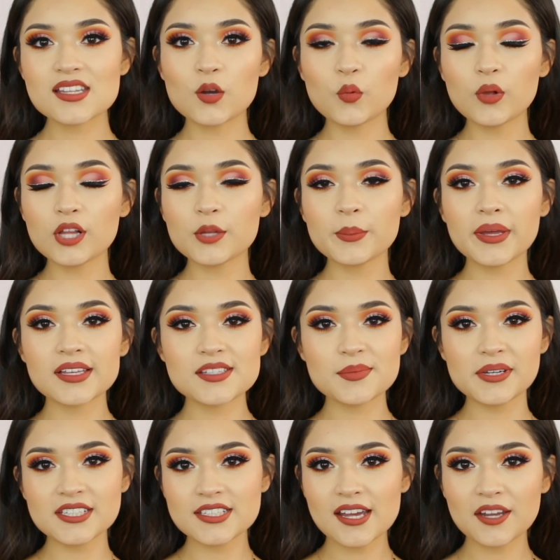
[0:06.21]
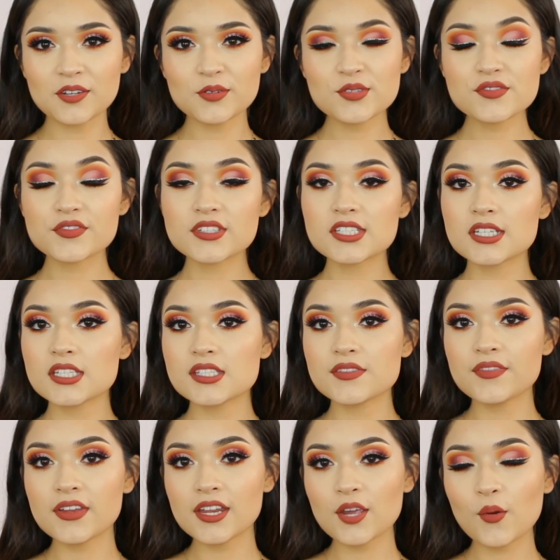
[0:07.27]
welcome back to my channels. For today's
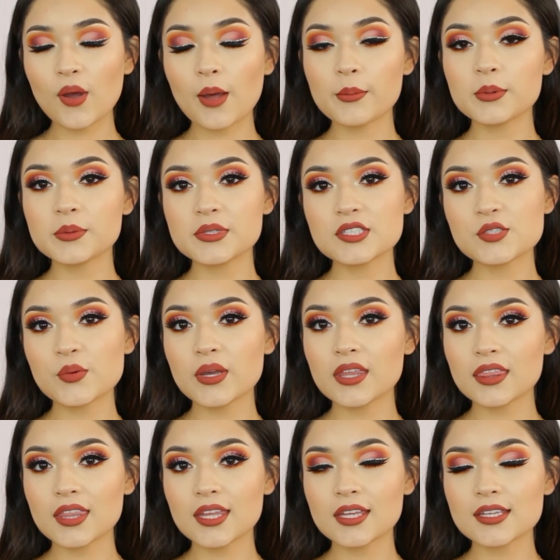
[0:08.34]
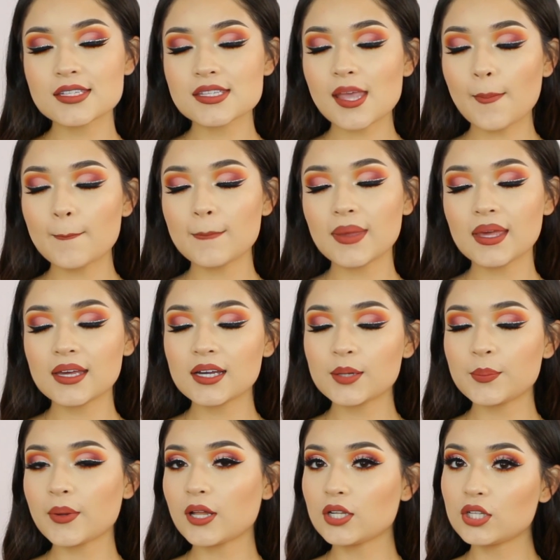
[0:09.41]
video, I'm going to be doing this
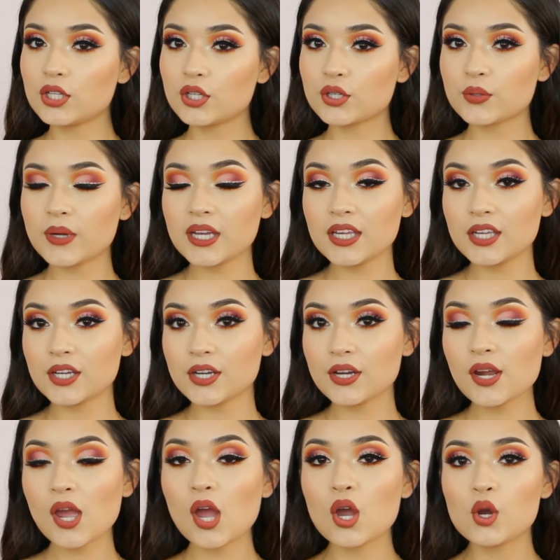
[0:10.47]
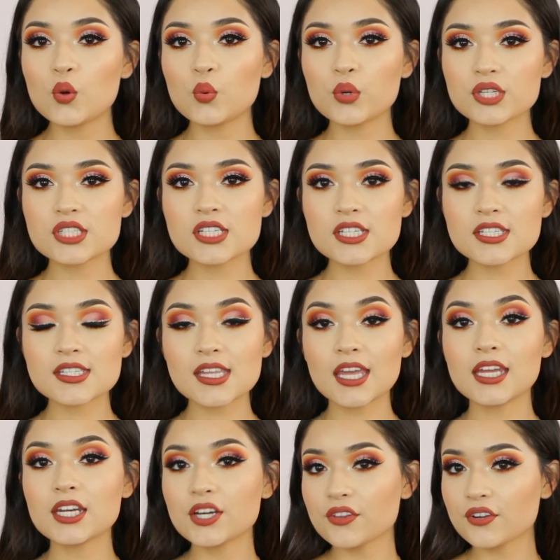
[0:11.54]
makeup look right here, which is
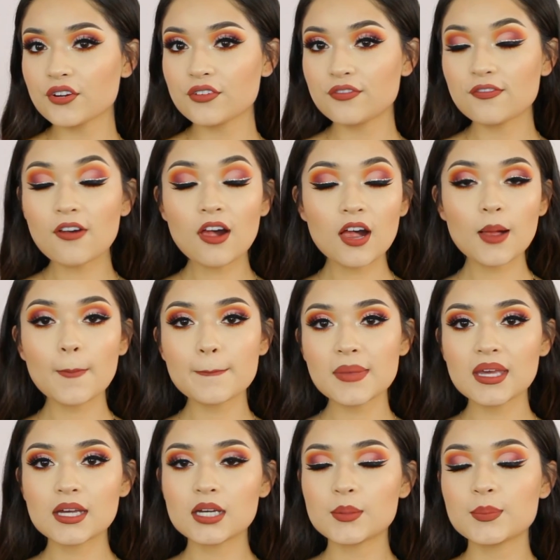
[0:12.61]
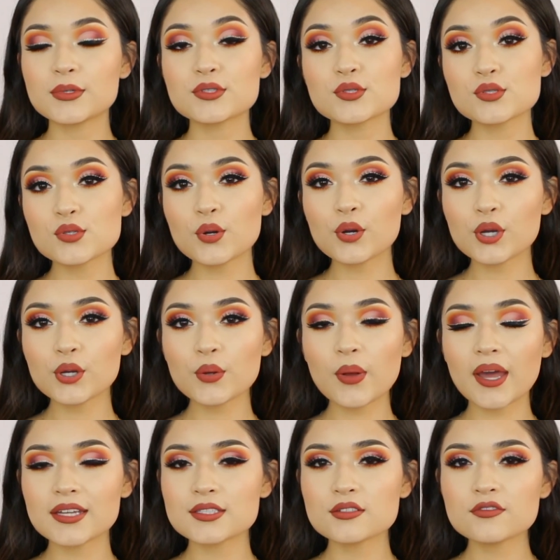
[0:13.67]
another fall makeup tutorial.
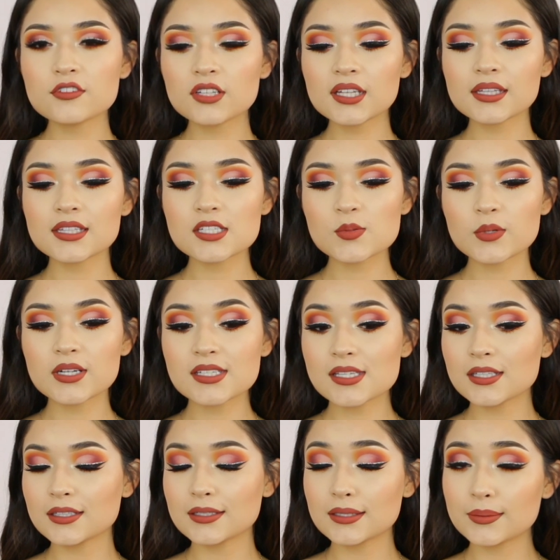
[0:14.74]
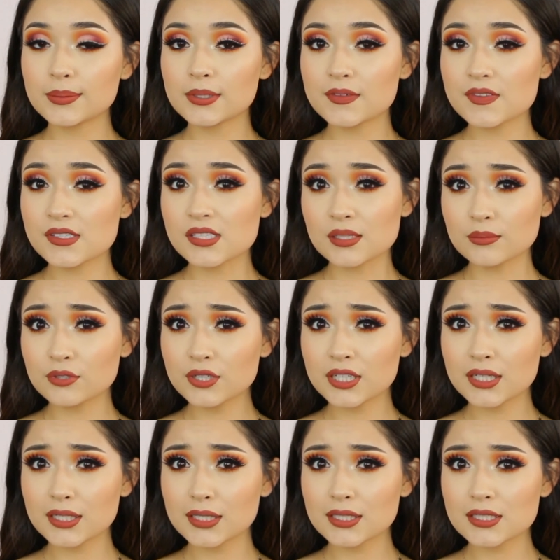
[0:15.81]
I do feel like this one has a little bit of summer
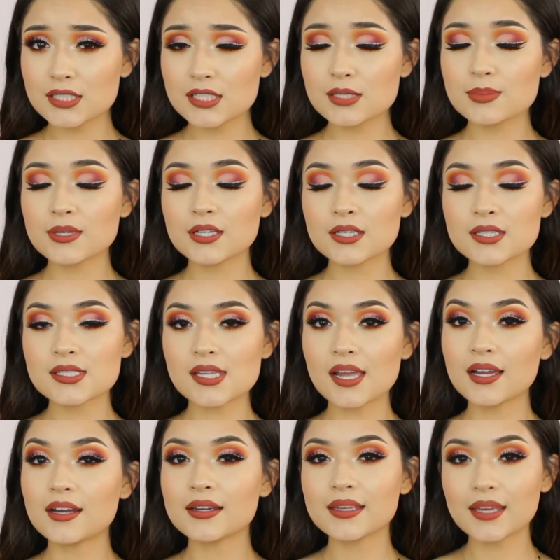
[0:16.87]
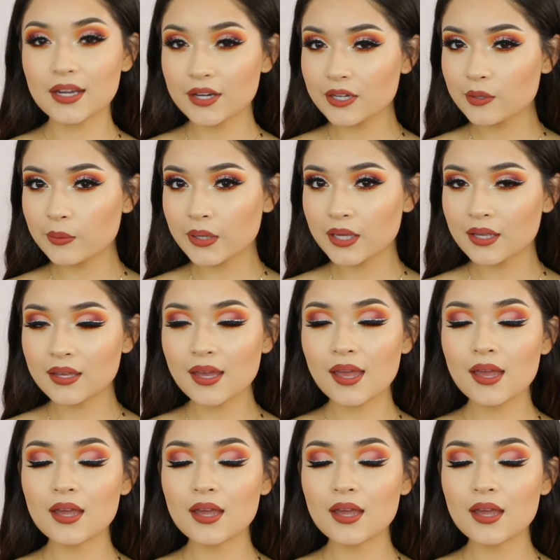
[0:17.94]
in it just because I got carried away